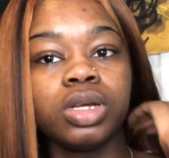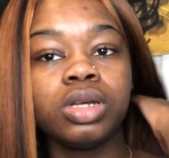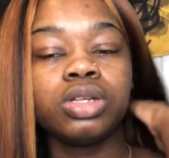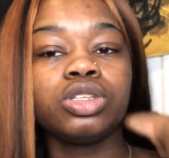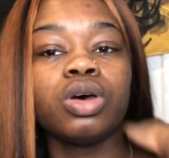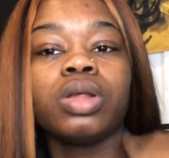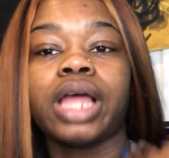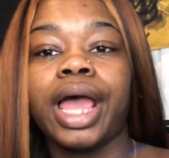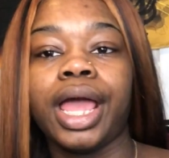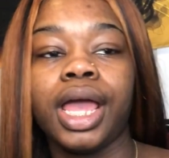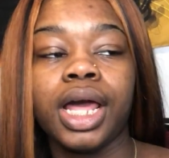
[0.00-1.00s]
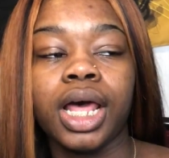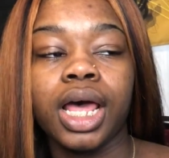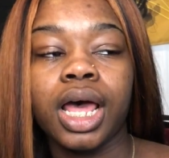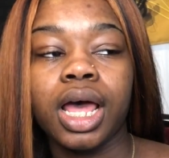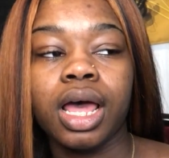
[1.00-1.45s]
so like,
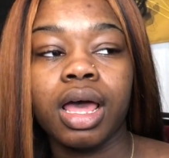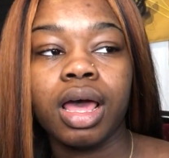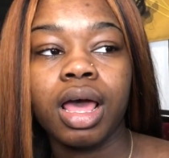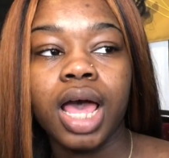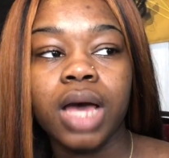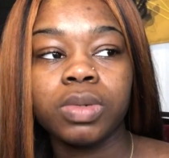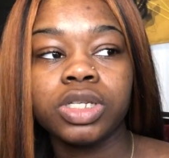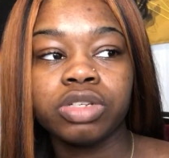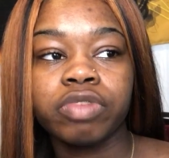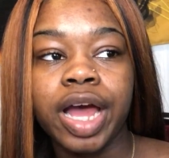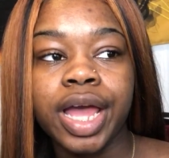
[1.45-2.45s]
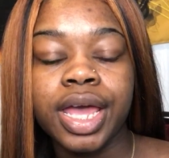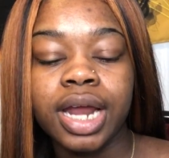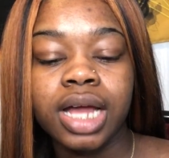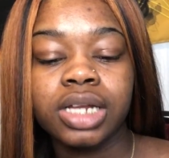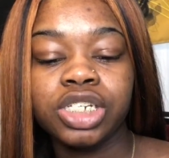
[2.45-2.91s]
how is Soraya and
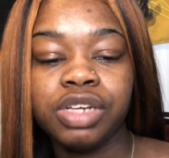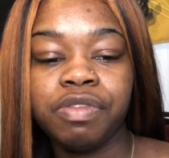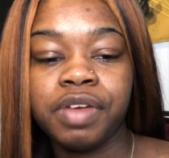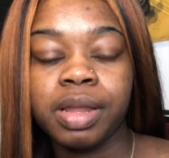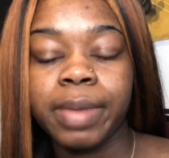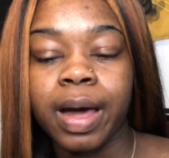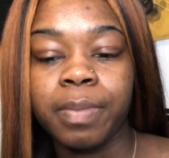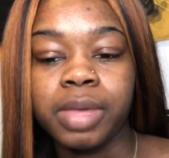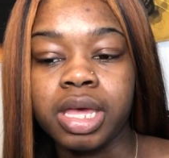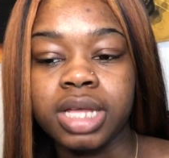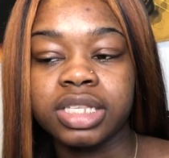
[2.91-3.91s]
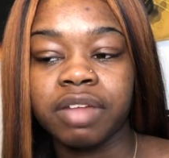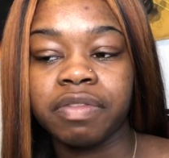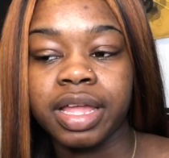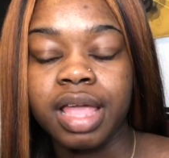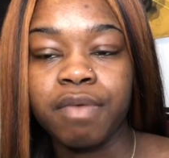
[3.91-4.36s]
how does she feel about me and stuff
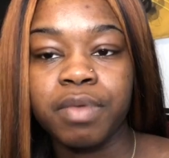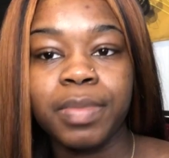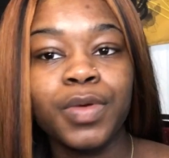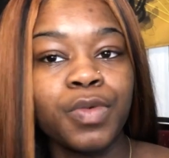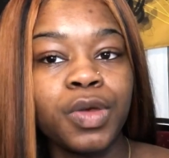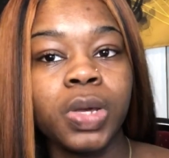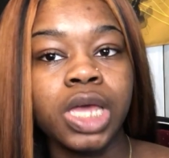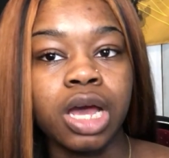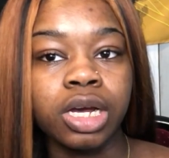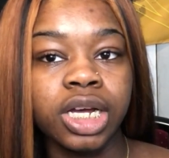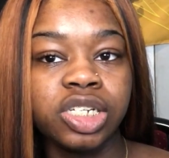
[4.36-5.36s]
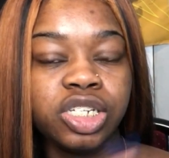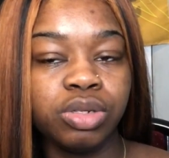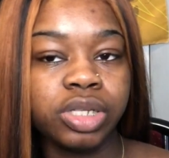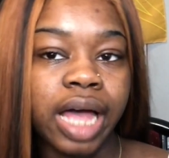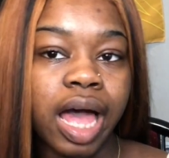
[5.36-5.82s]
like that? Remember when we were younger and she
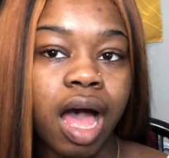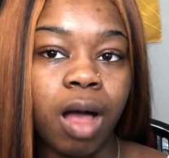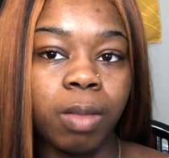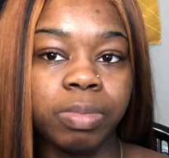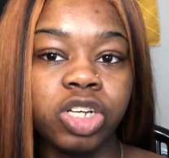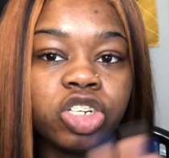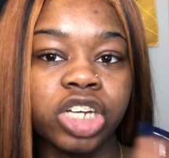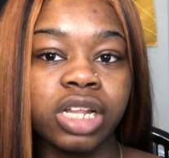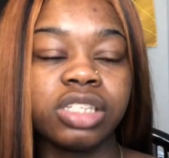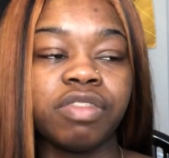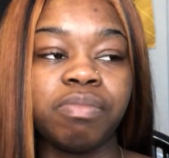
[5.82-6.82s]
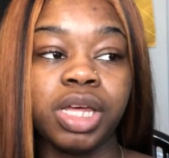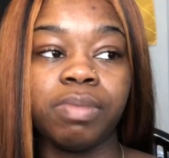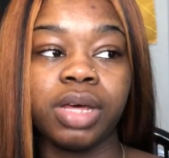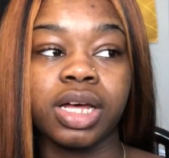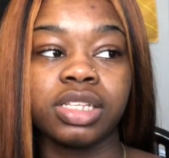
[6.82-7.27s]
used to be jealous of me
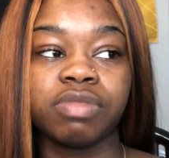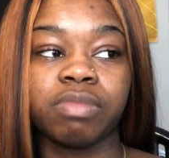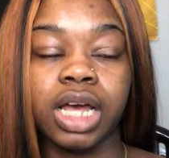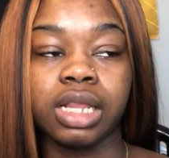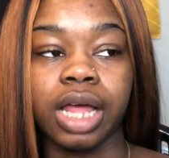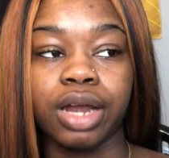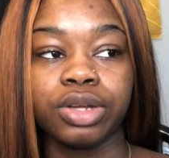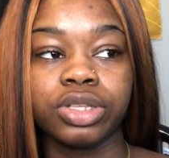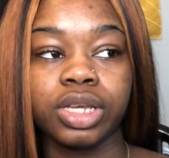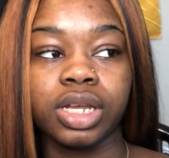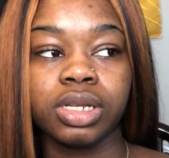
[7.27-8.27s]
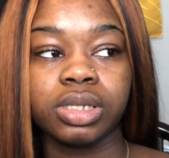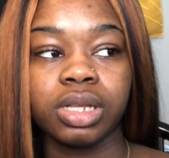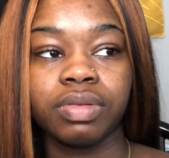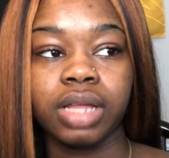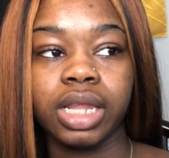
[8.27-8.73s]
because of my lighter skin and
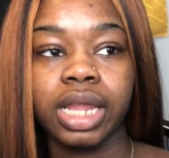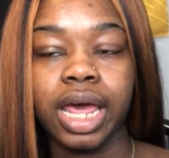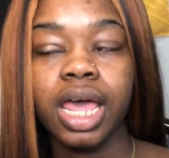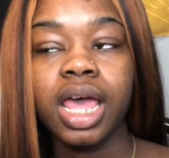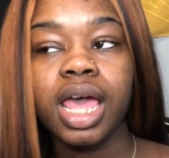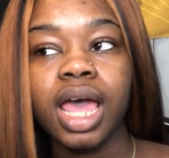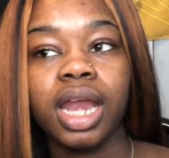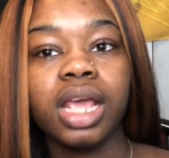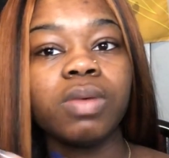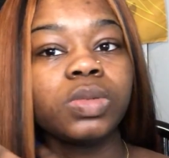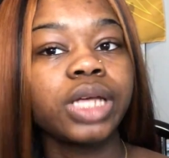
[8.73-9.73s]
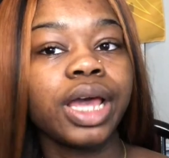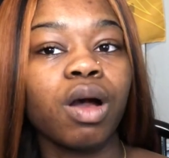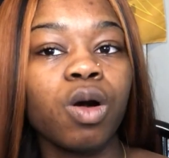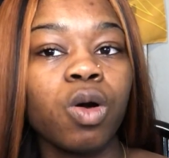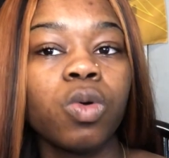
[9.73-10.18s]
stuff like that? And he was like,
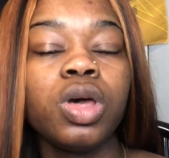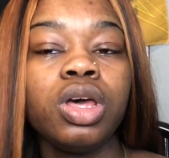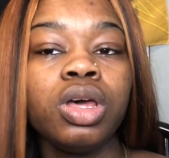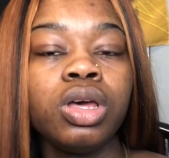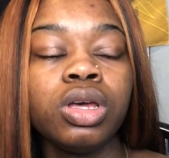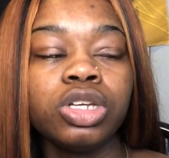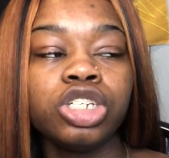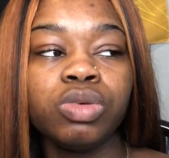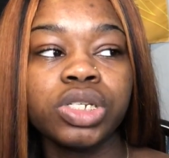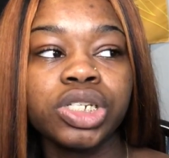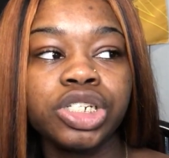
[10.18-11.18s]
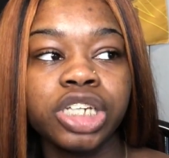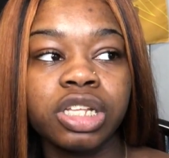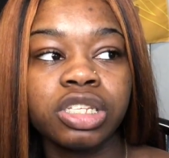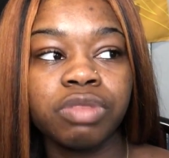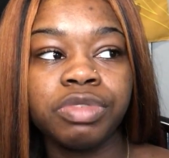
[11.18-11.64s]
oh, she wasn't
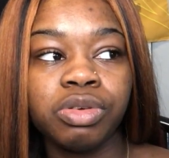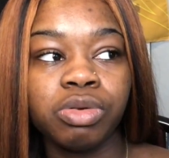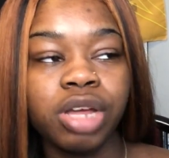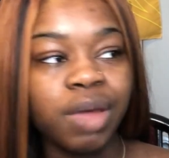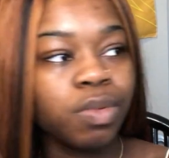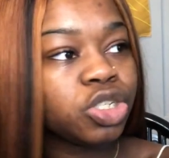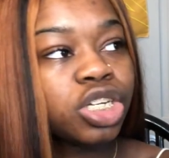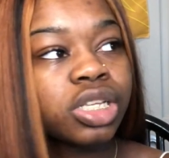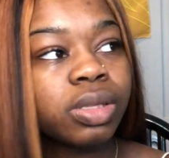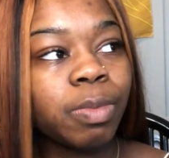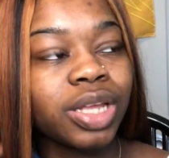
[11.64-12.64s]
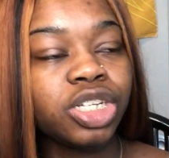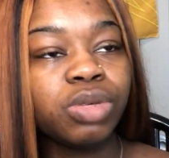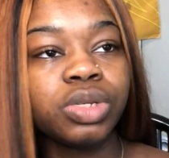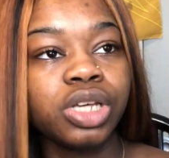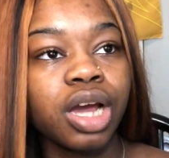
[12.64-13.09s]
jealous of you. It was just when she
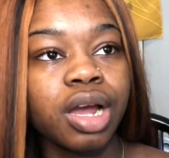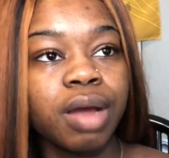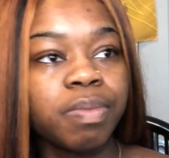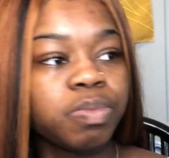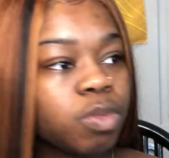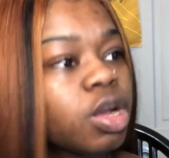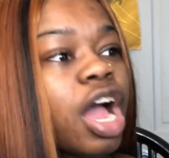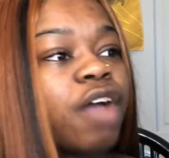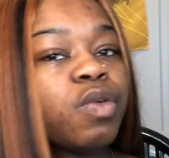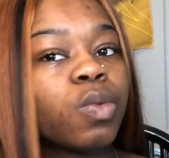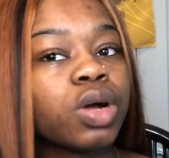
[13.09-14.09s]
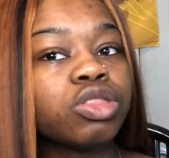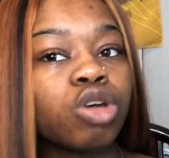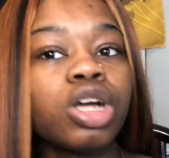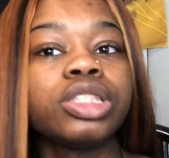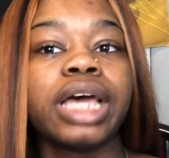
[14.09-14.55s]
was younger, everyone
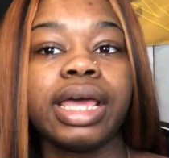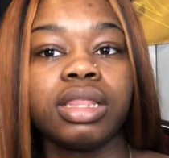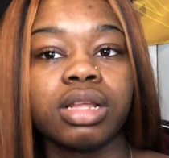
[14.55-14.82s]
thought that the